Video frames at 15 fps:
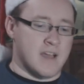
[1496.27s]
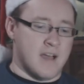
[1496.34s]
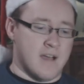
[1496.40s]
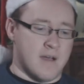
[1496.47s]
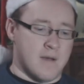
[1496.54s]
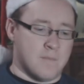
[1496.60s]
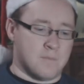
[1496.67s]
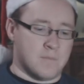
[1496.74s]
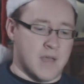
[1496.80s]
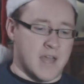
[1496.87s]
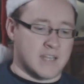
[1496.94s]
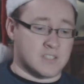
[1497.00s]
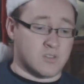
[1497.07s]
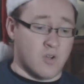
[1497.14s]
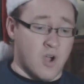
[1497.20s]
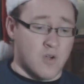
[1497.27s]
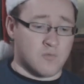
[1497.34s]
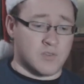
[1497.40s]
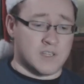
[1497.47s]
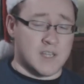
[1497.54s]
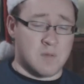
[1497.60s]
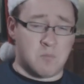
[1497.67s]
And it's got a
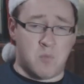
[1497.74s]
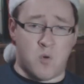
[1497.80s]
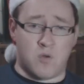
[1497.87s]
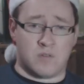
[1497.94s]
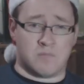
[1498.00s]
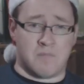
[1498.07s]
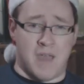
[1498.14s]
really important